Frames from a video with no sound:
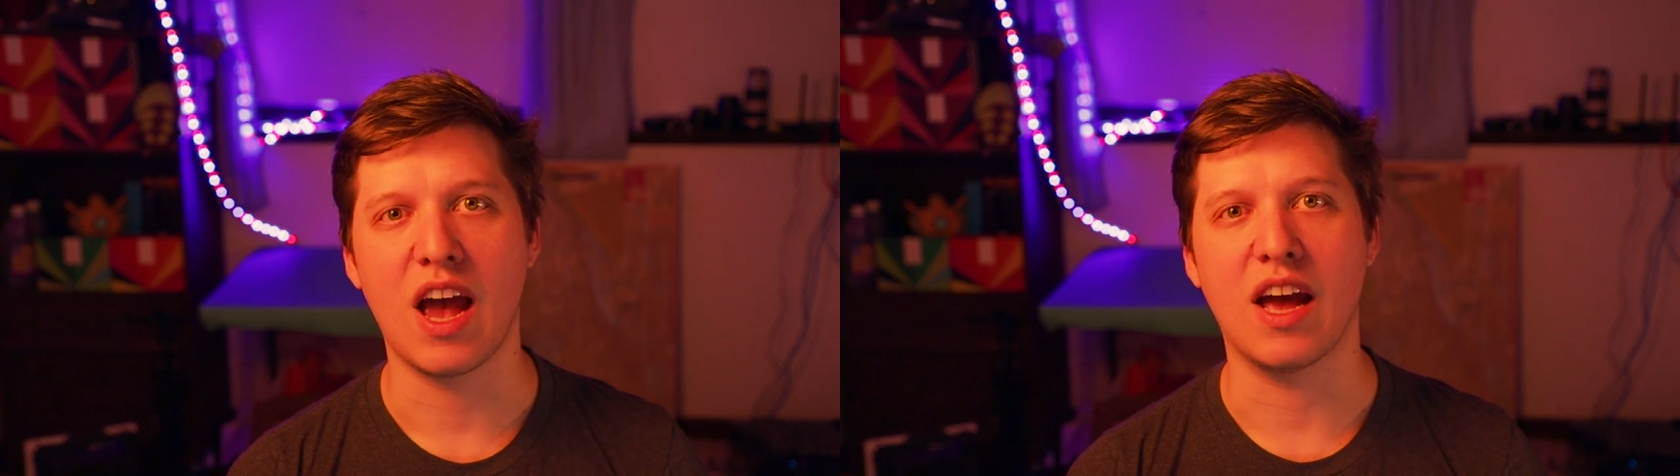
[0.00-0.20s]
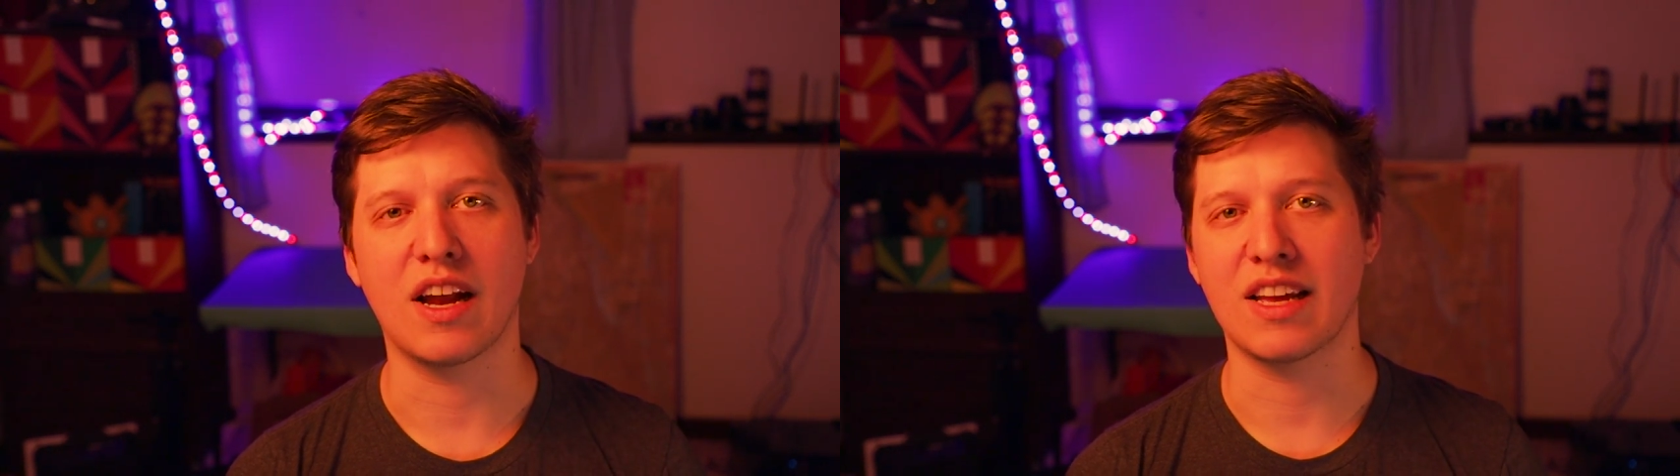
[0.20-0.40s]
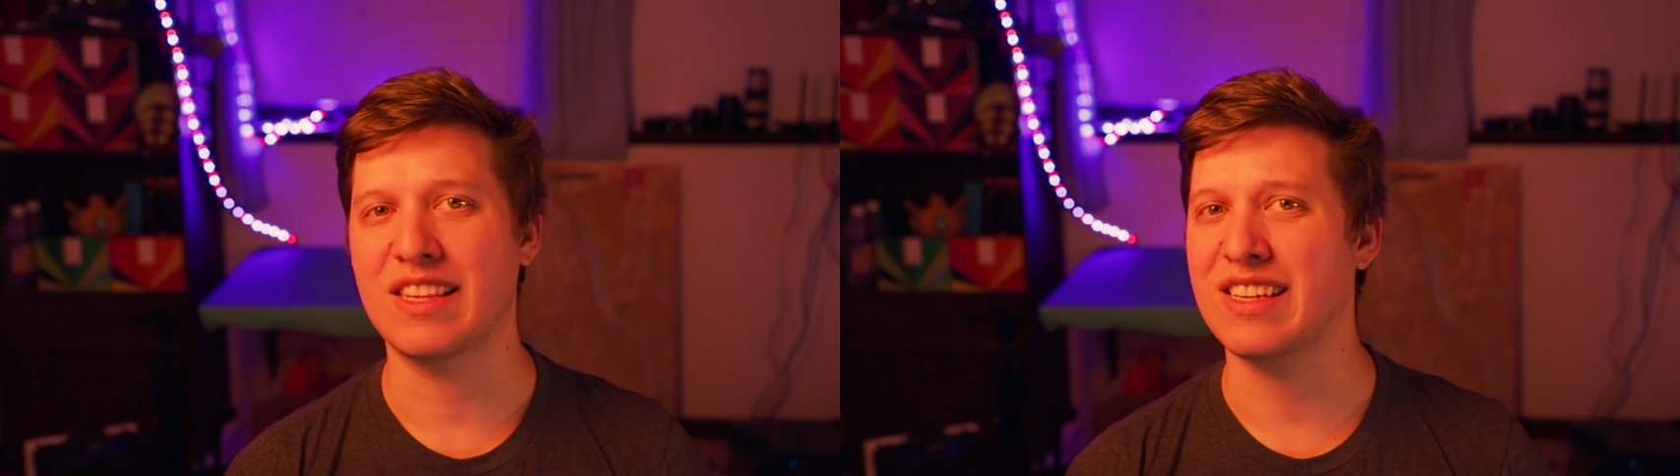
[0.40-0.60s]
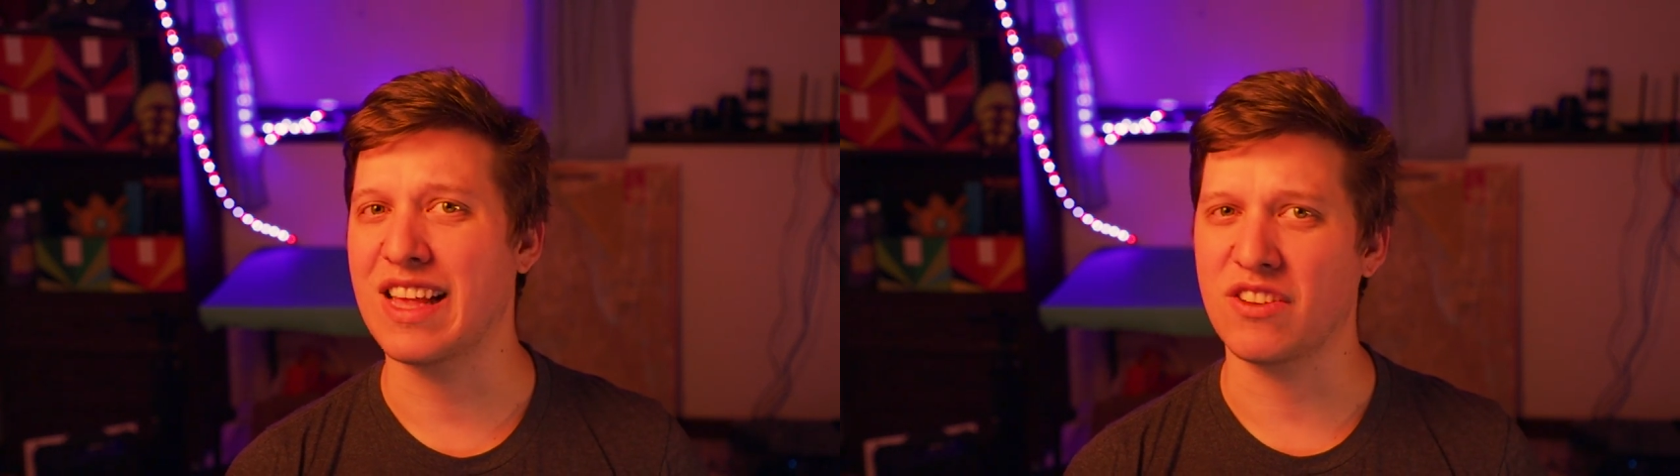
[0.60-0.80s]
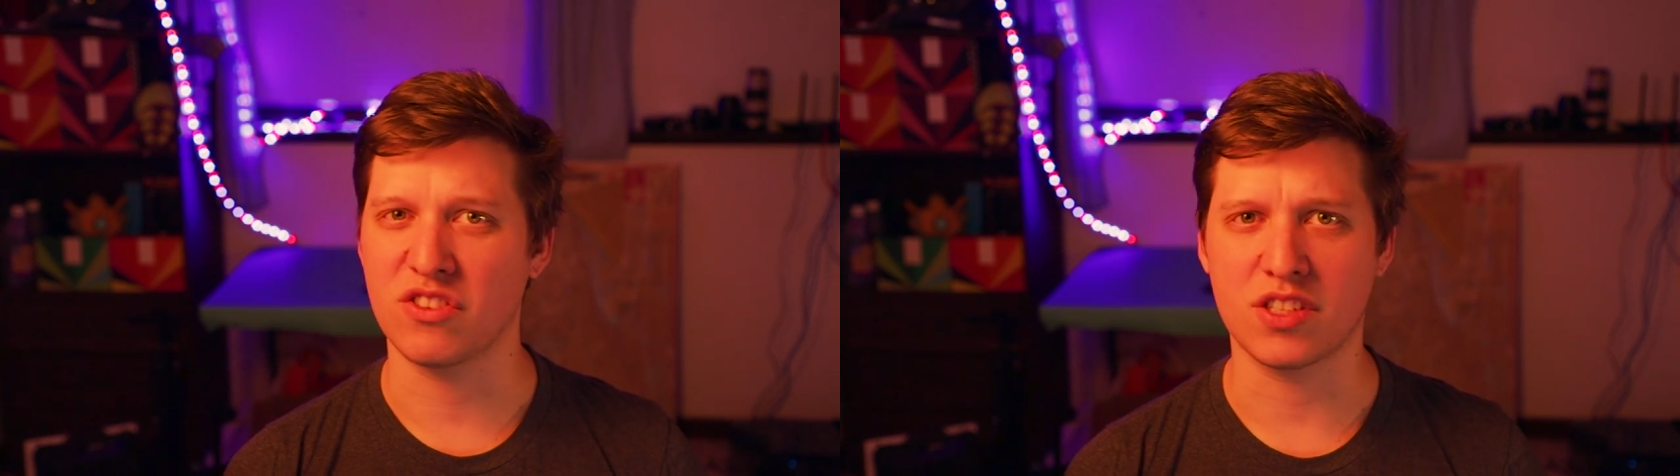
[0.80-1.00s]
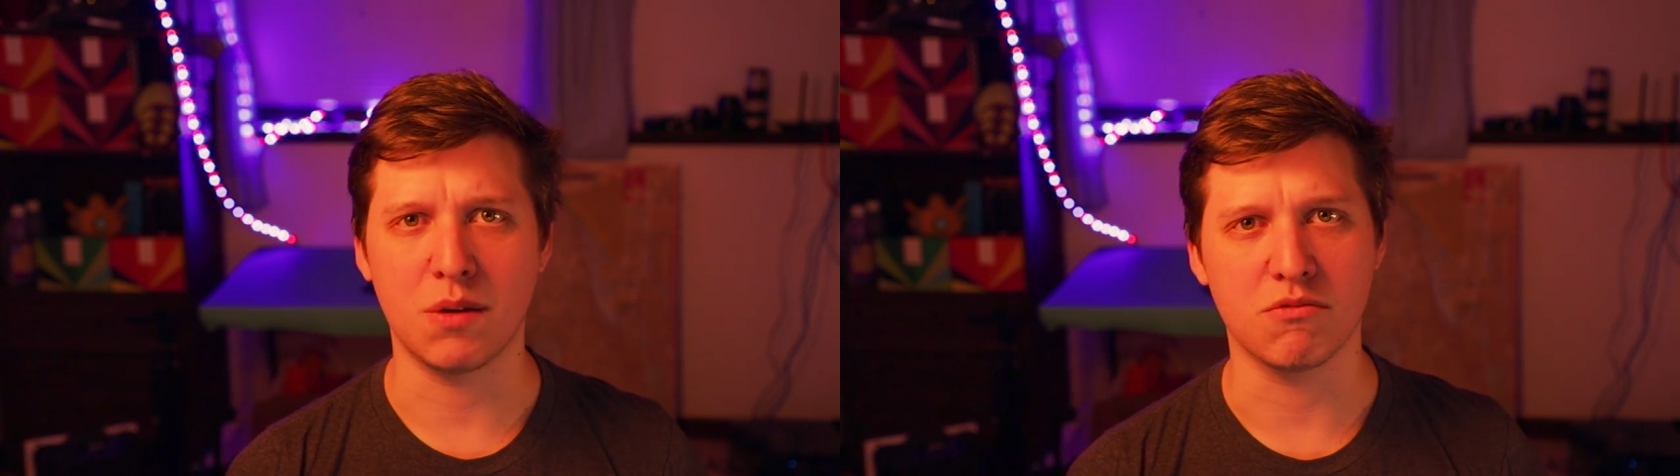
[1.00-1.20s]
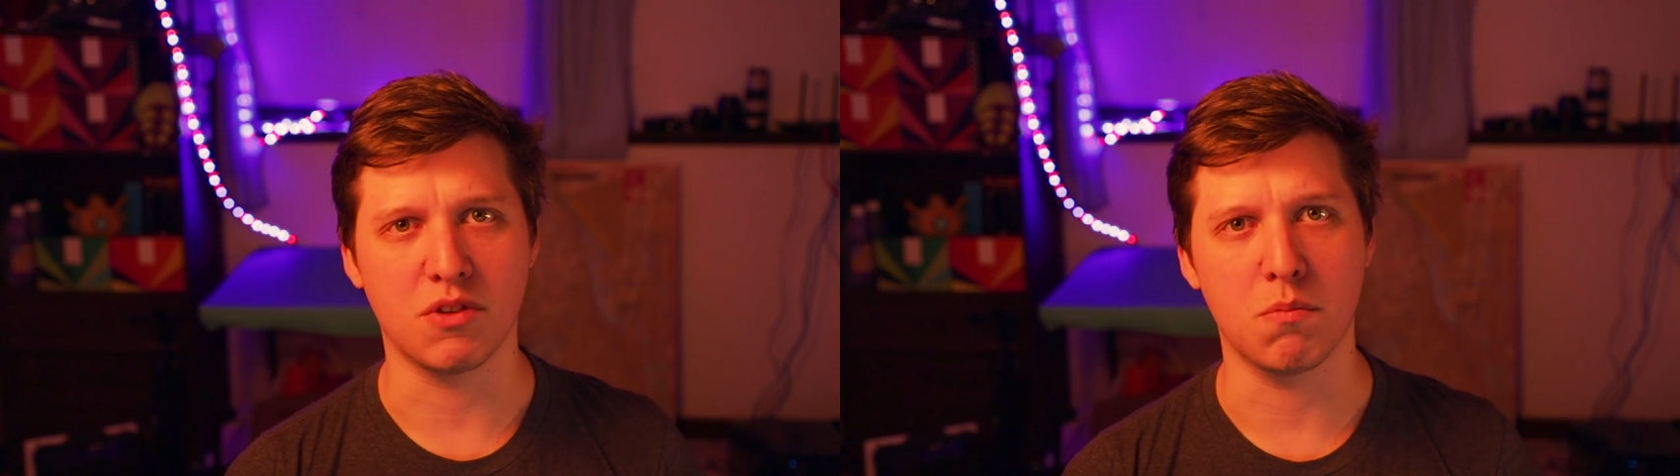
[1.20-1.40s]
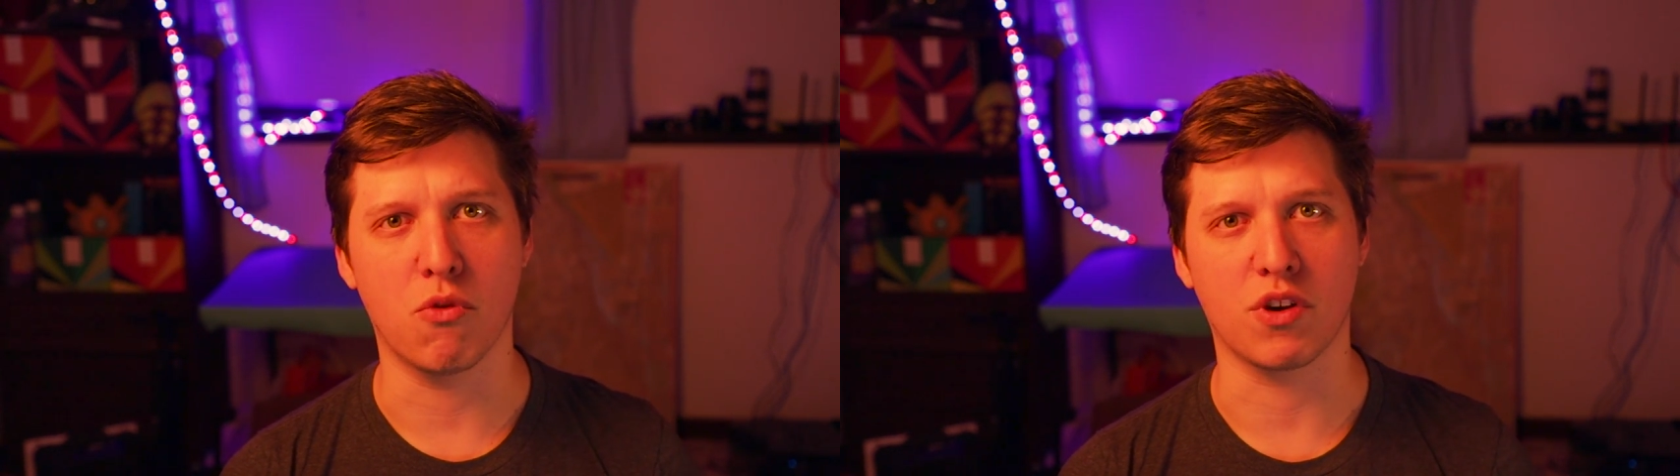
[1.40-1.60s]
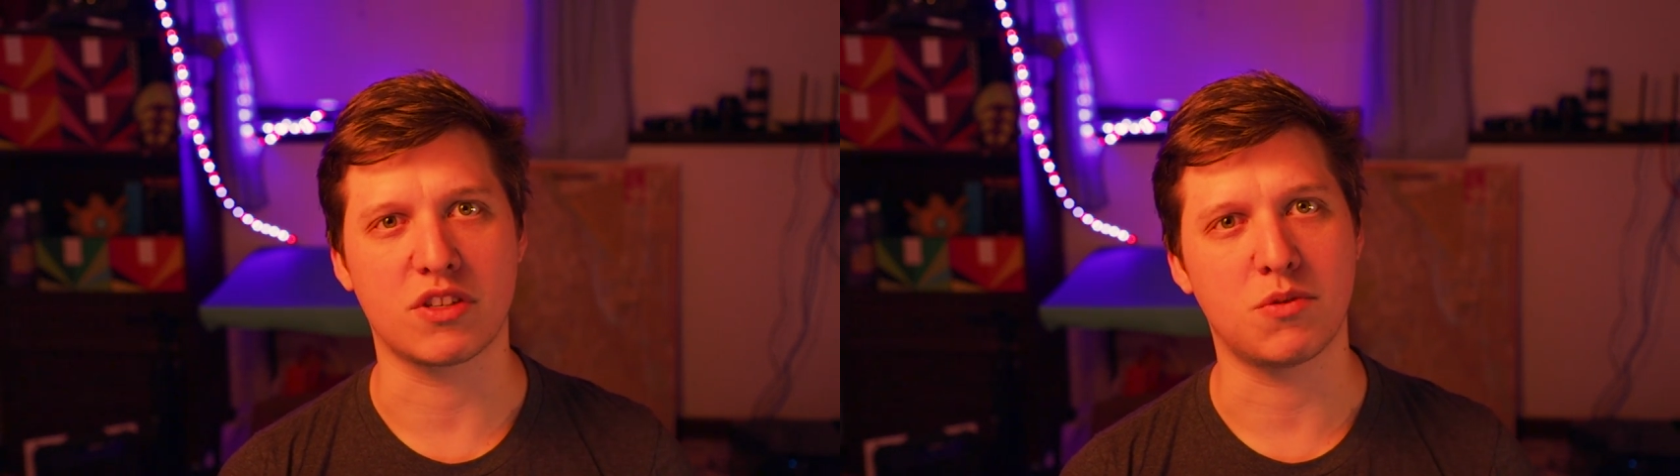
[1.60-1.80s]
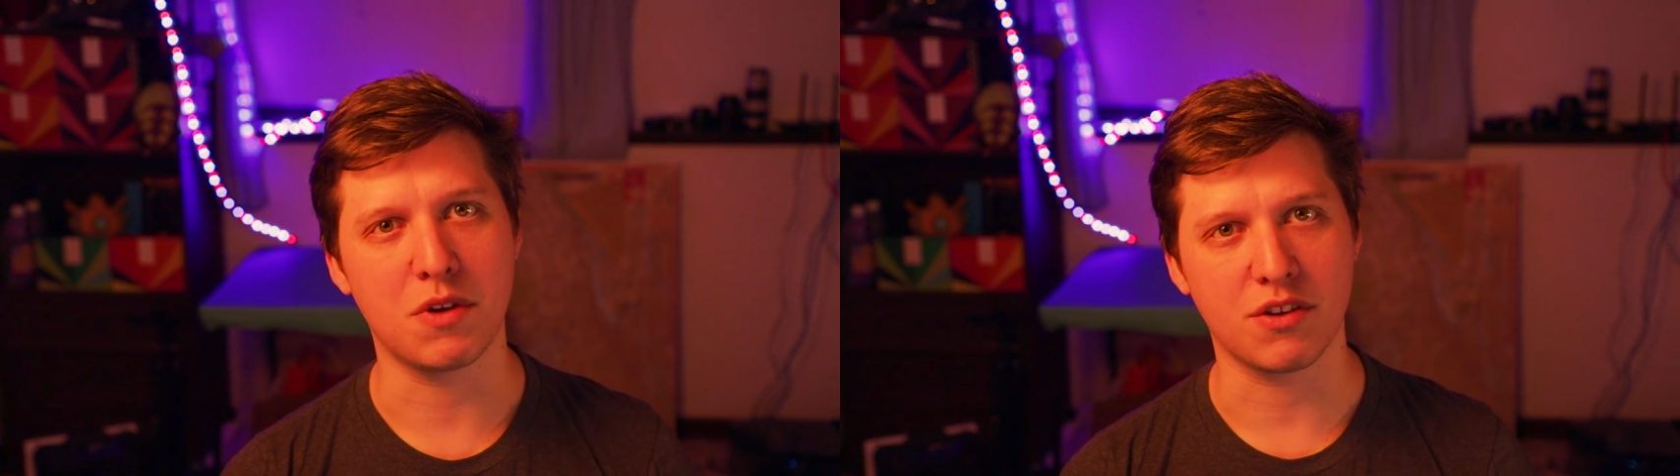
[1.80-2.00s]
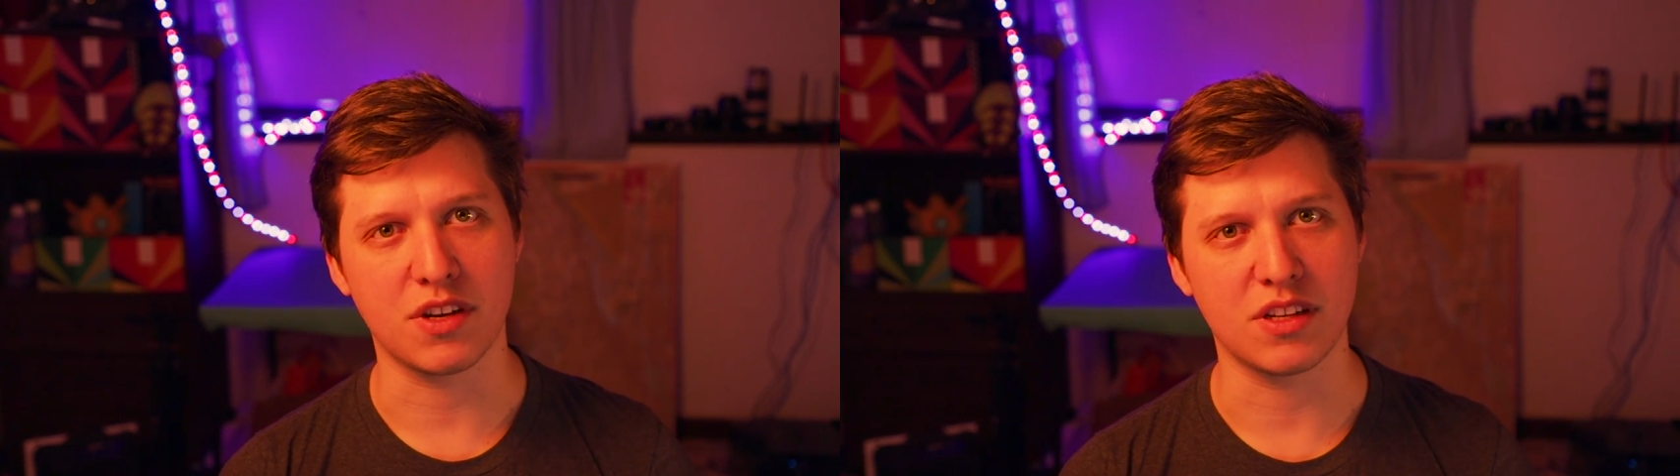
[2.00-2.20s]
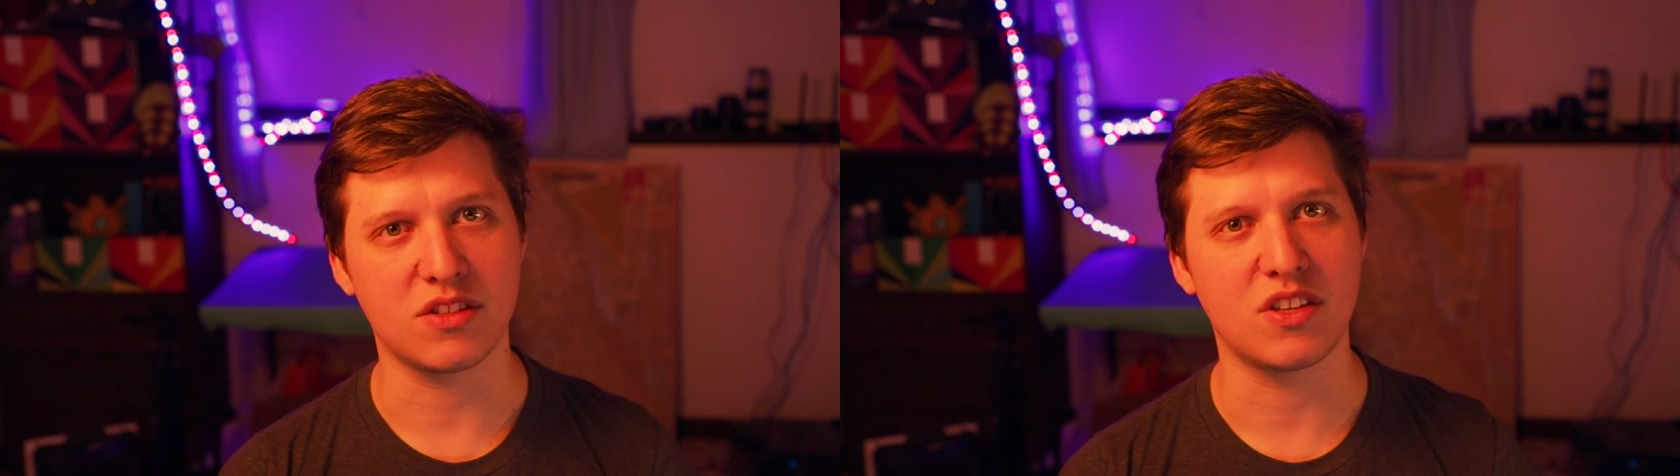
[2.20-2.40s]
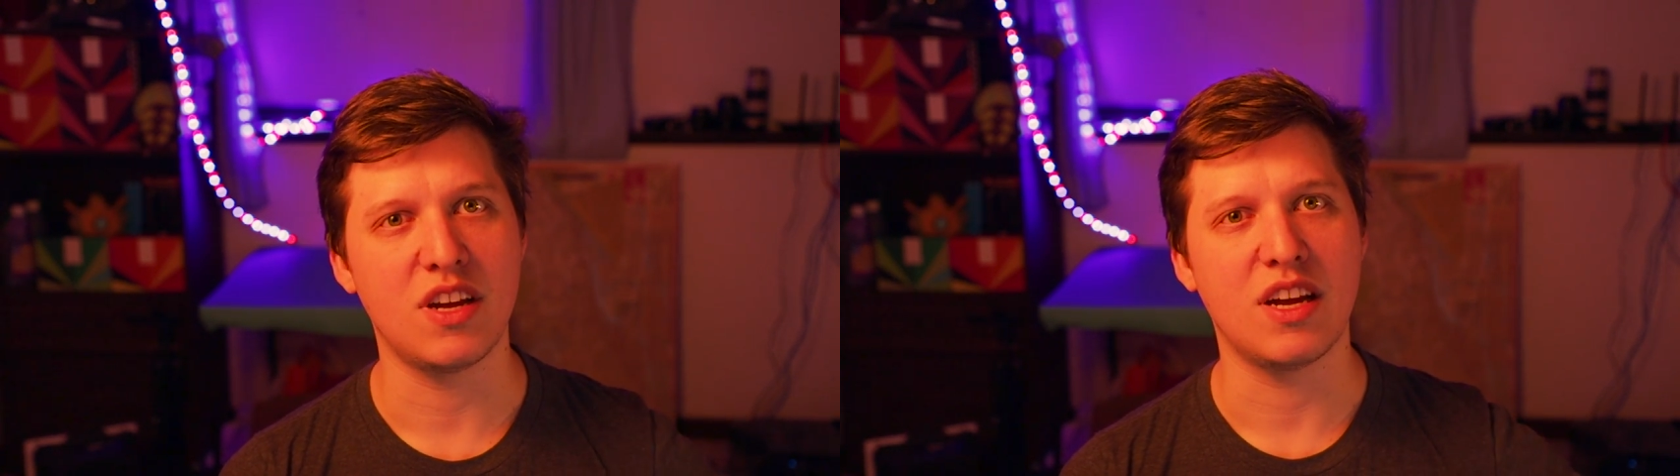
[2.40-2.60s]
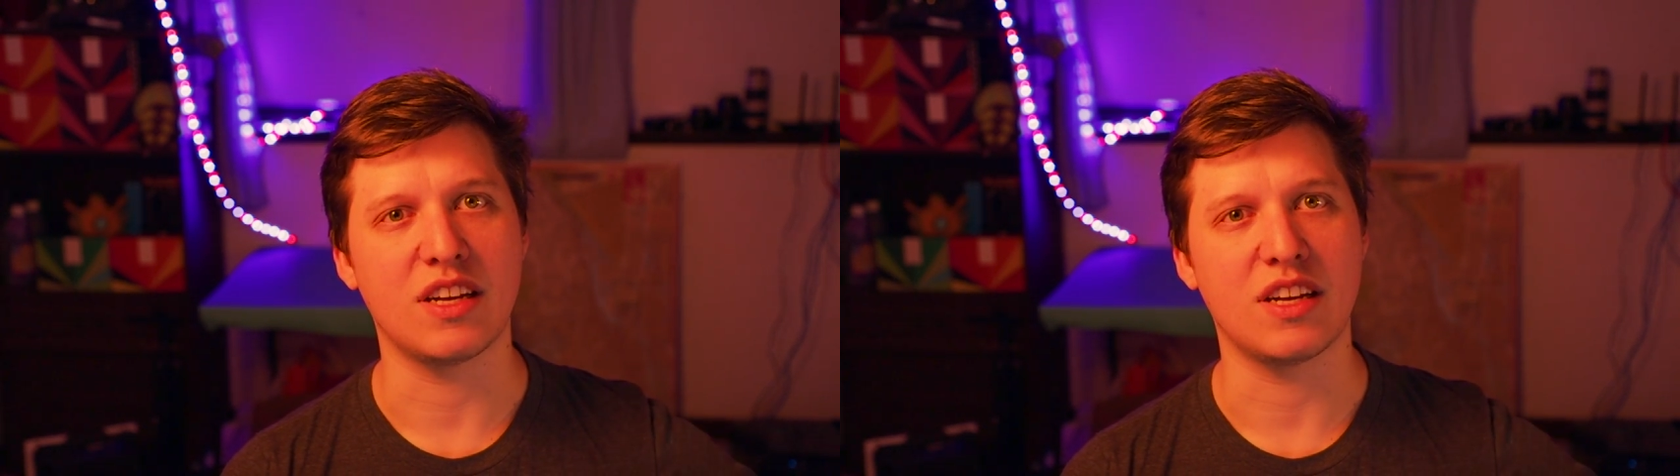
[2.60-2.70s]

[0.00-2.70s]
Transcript: and I think that just comes with more experience